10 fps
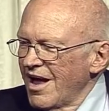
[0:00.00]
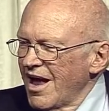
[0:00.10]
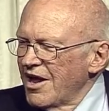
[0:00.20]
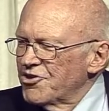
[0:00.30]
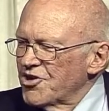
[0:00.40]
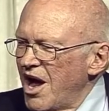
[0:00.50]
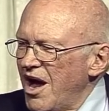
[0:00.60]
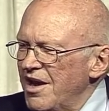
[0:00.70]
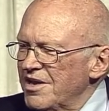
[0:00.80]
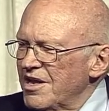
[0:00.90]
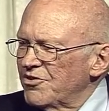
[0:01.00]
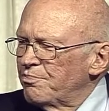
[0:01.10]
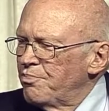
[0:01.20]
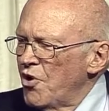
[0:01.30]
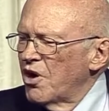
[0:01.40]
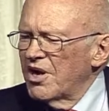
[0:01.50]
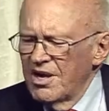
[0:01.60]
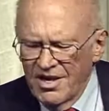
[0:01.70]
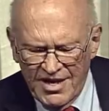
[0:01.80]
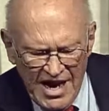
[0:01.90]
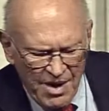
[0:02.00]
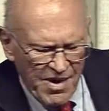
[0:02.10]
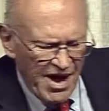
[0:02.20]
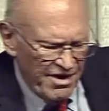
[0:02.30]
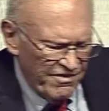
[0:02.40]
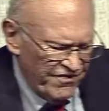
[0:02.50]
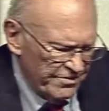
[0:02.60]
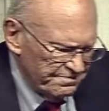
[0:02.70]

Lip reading: And John, this book came out of